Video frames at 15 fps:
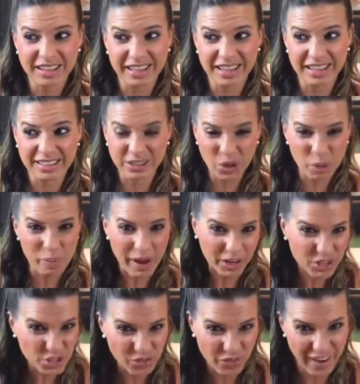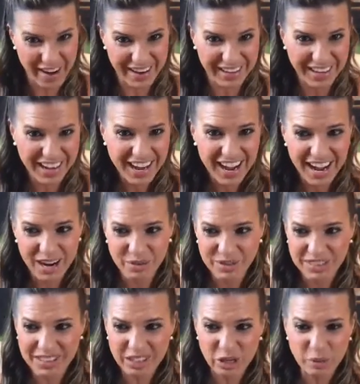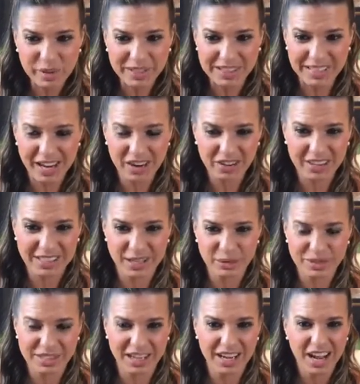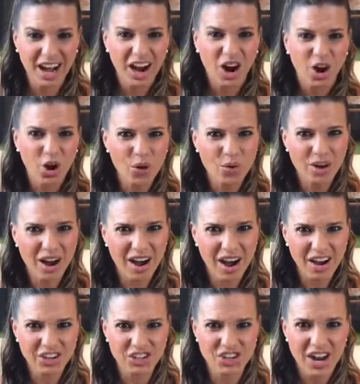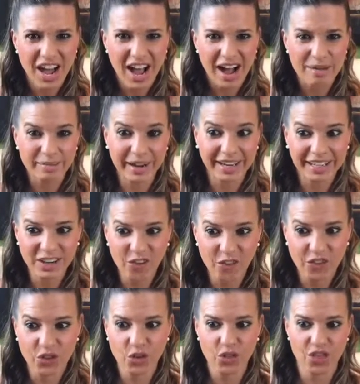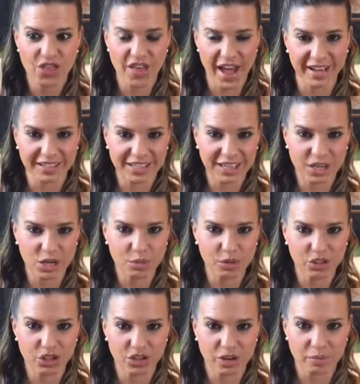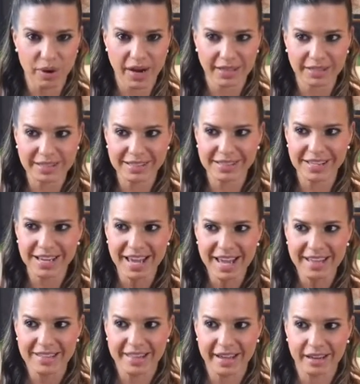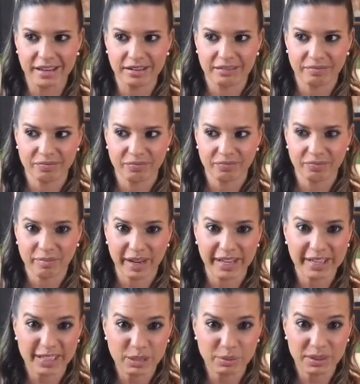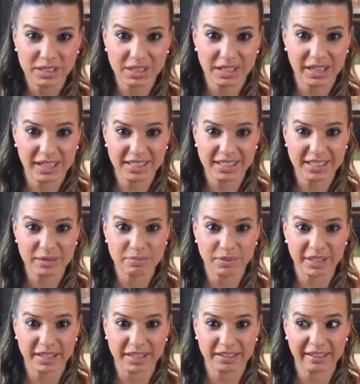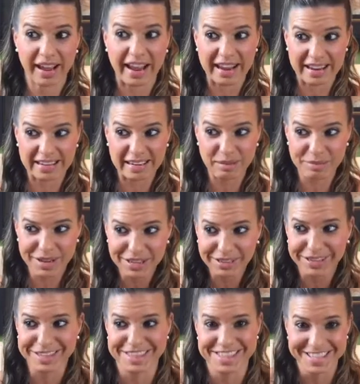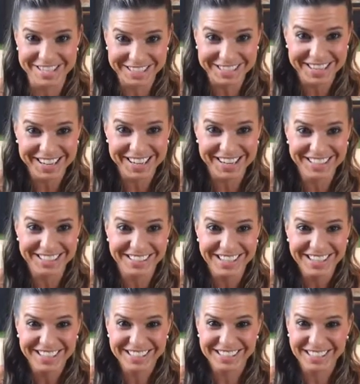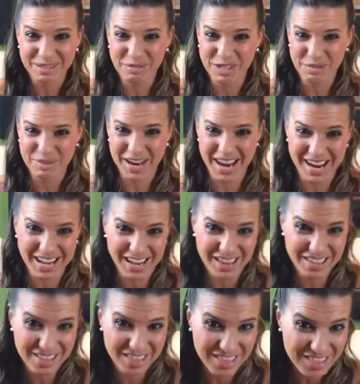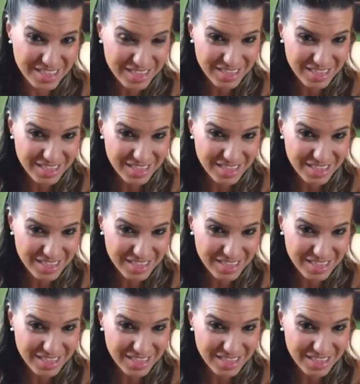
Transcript: like a little petrified. I was a little bit scared, because I was like, oh gosh, am I gonna feel that terrible during pregnancy that my husband's gonna end up like hating me like these guys seem to be hating